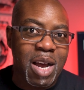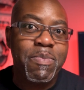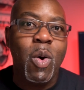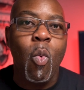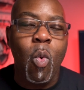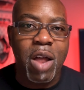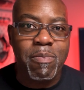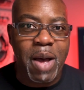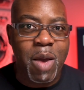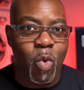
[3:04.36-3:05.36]
up
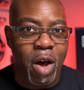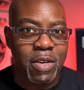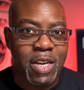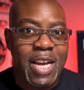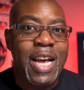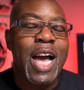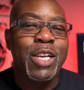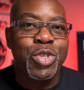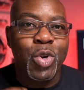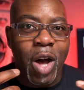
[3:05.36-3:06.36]
one by one
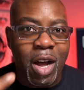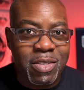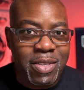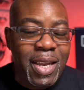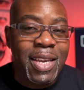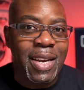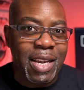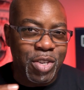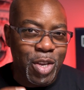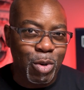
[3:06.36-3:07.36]
as you're
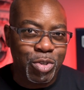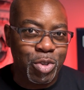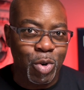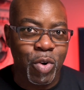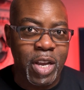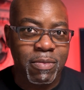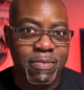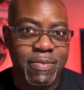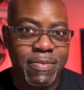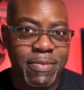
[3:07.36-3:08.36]
articulating your story.
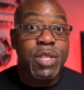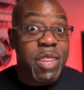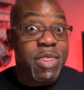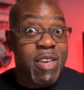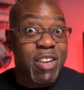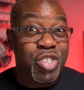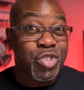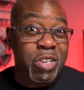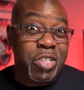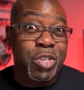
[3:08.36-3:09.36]
The third
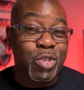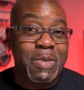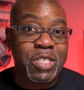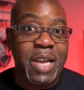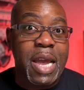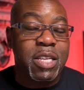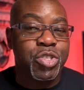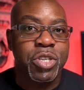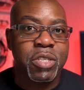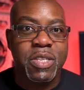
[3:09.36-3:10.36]
critical mistake that
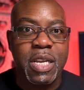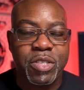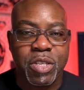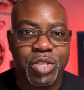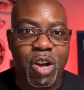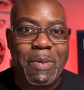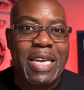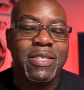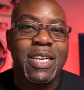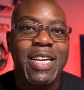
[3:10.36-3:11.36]
just needs to stop
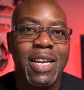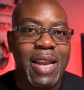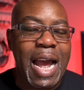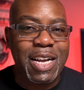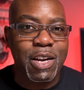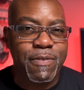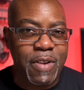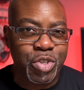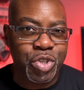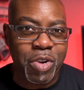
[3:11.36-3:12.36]
is lack
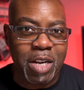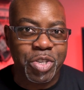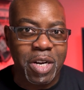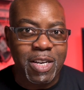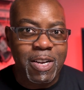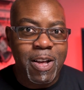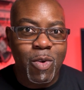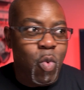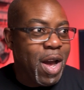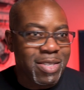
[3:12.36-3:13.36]
of structure.
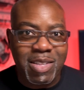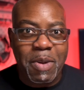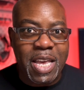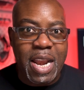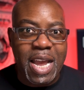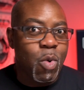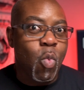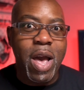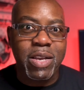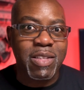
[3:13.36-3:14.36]
Where's the beginning?
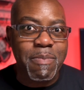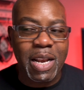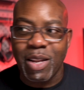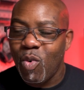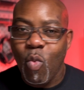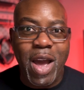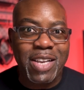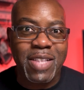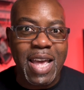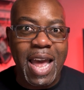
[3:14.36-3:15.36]
Where's the middle?
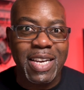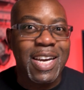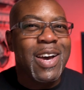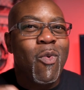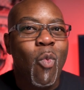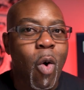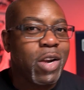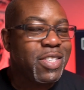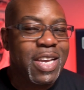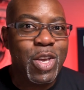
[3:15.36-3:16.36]
Where's the end? What
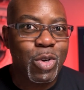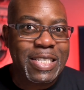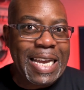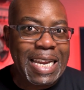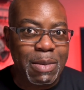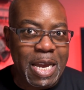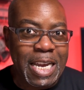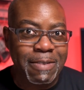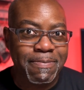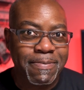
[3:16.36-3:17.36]
is it you're telling me?
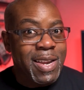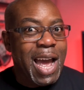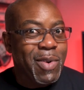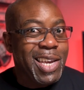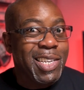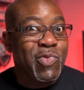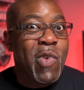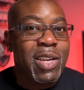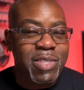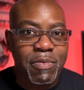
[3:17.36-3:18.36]
Now, it is
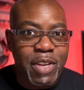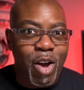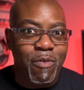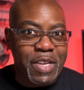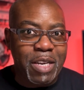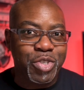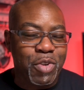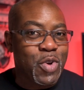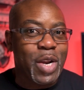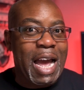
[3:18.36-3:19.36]
relatively obvious
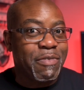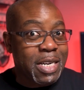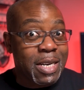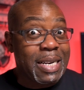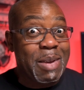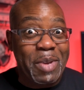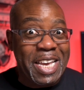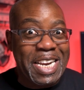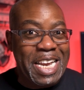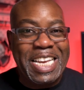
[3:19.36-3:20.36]
you've got to have a clear
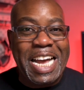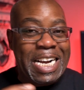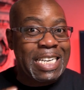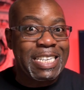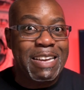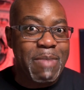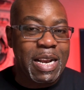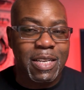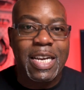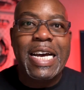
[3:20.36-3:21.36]
beginning, a clear
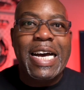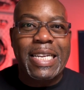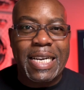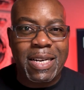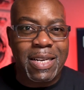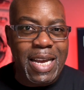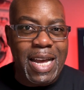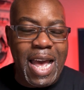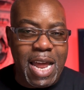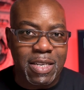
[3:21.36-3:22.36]
middle, and a clear
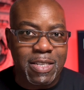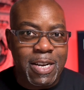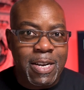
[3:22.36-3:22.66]
end.